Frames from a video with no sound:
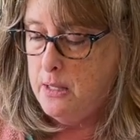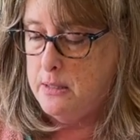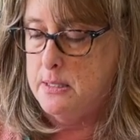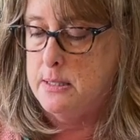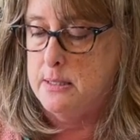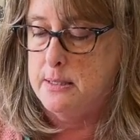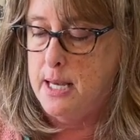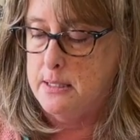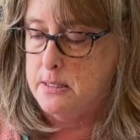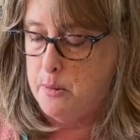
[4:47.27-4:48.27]
This
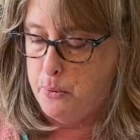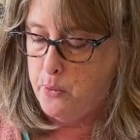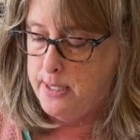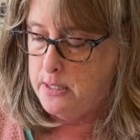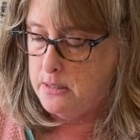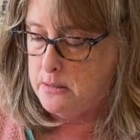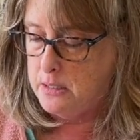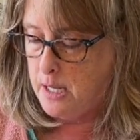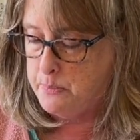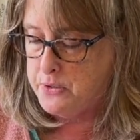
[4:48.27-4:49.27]
has the pointed
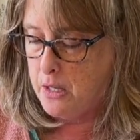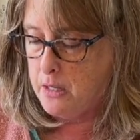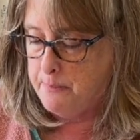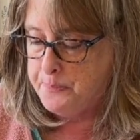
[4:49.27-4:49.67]
tops on it.